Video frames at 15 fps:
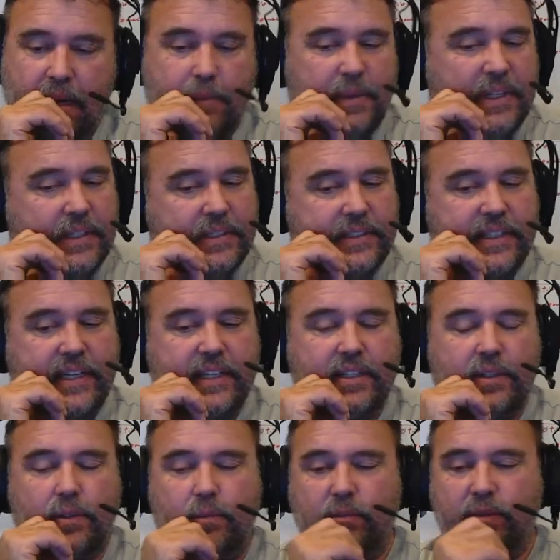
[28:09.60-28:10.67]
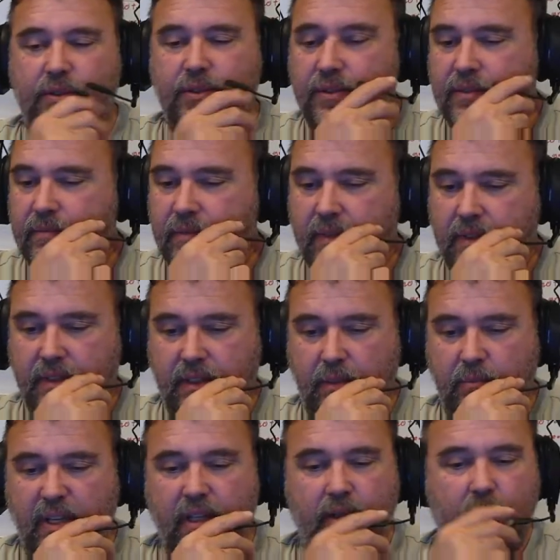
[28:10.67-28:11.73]
I mean, it almost, to
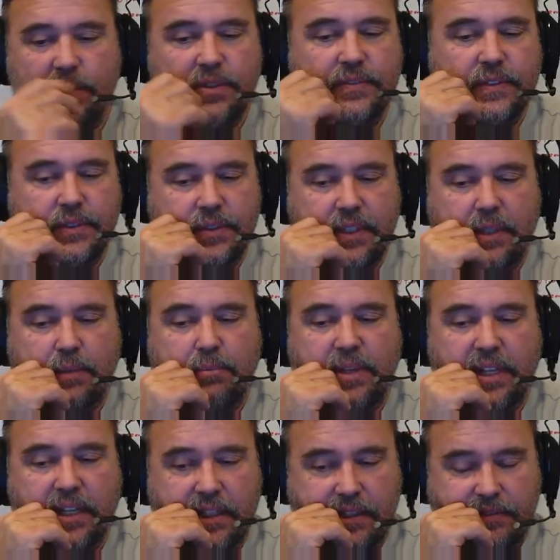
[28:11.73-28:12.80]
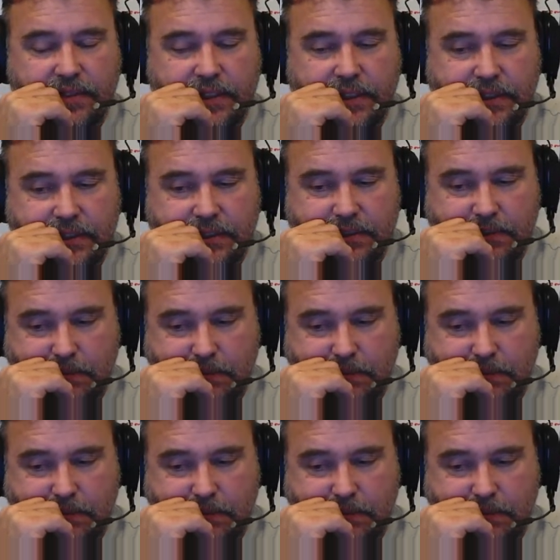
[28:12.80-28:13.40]
me, it almost feels like a planned event.